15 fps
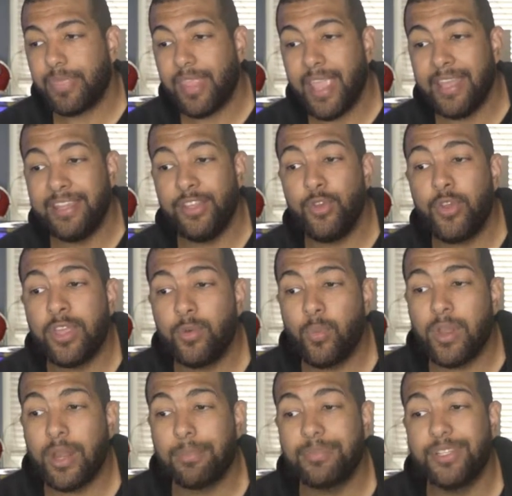And you can
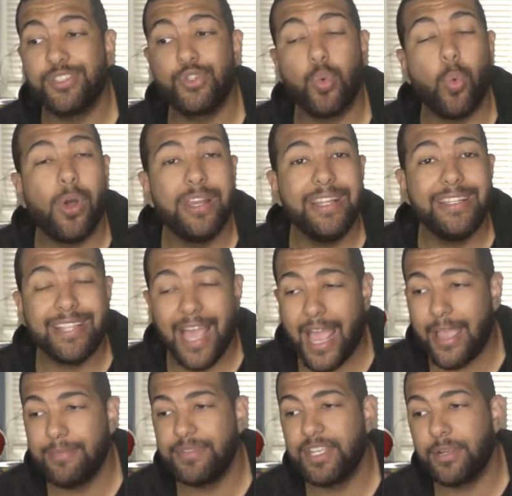win up to 20
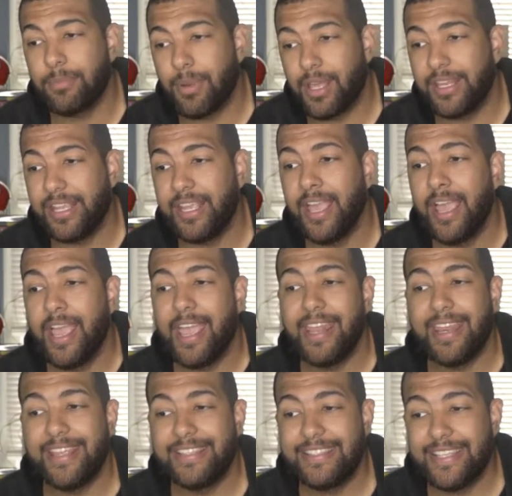times your money in
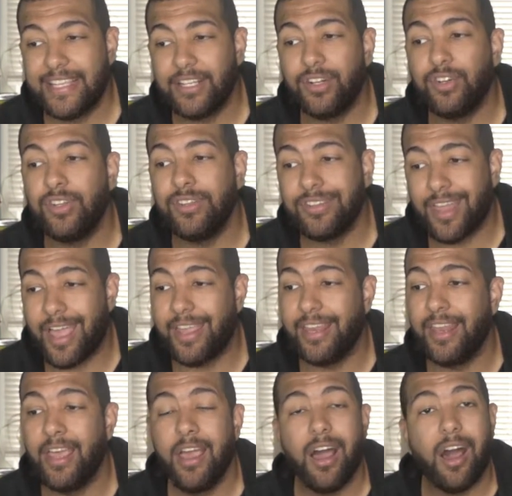a single night.
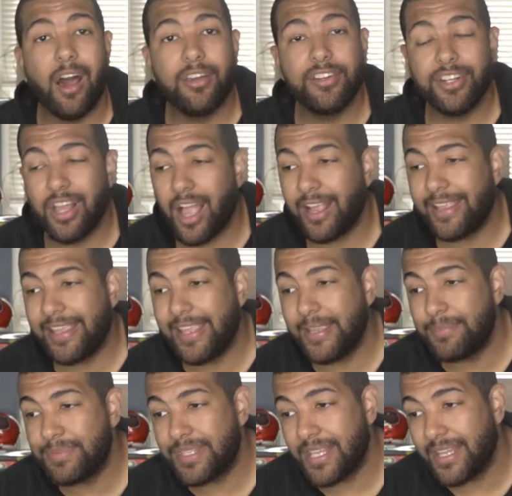Underdog
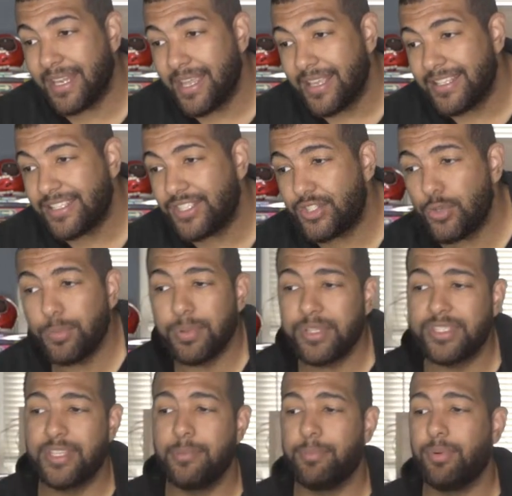keeps it super
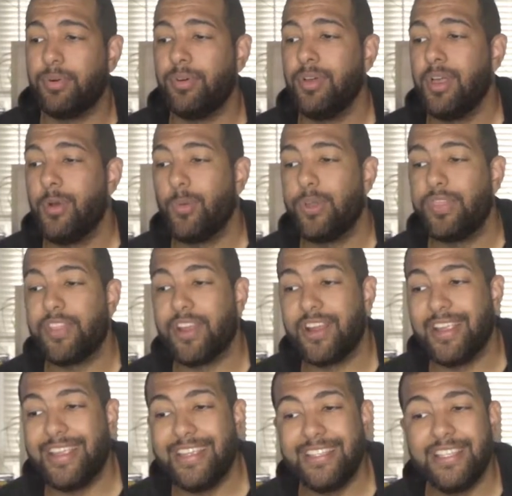simple with their
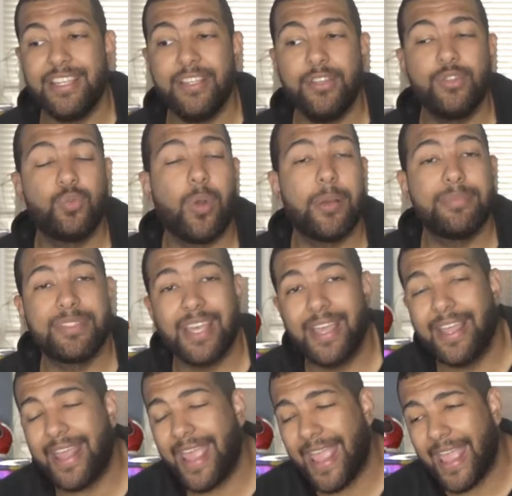easy-to-use
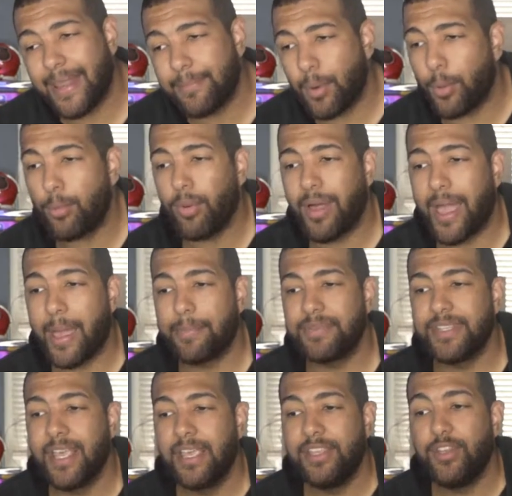website and mobile apps.
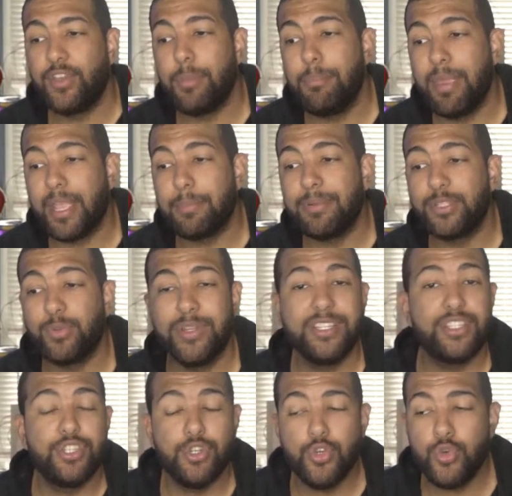You can pick between
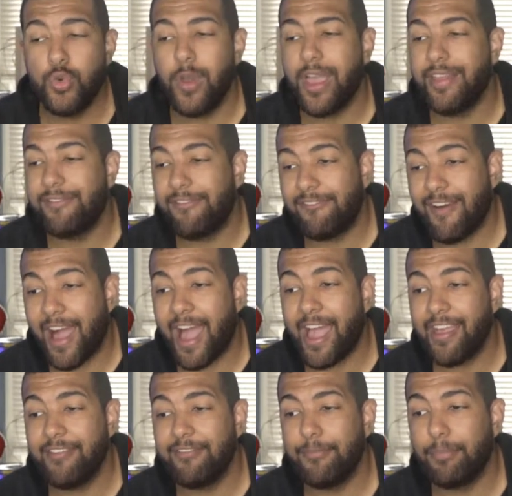2 and
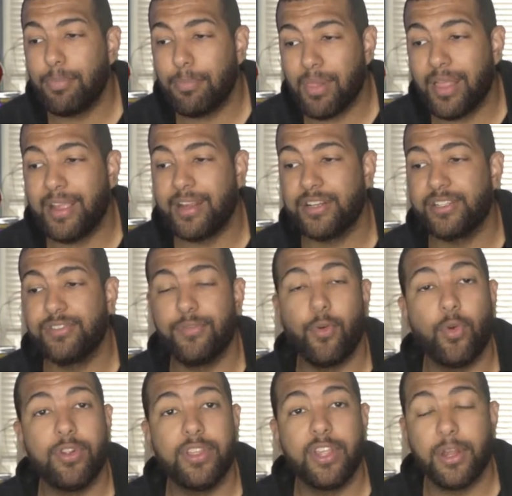5 players
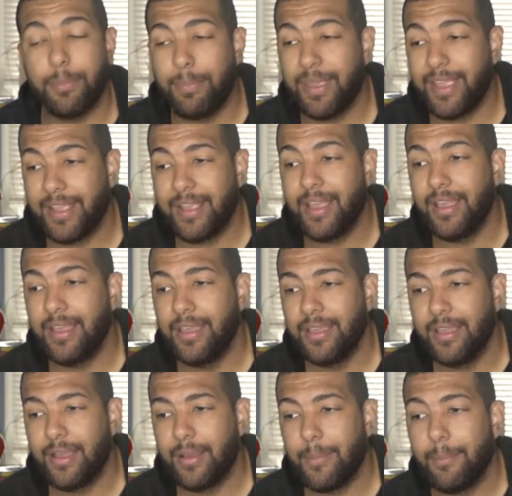for your pick'em
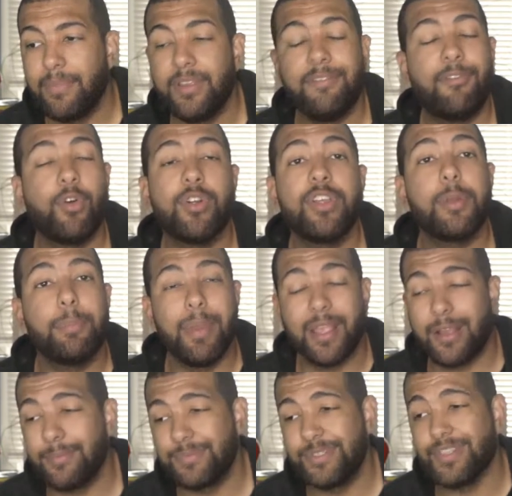
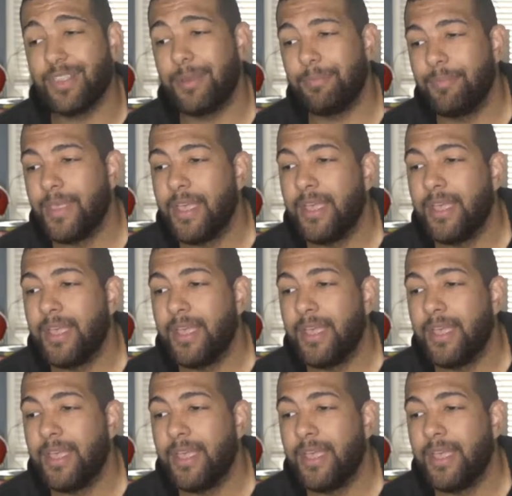slip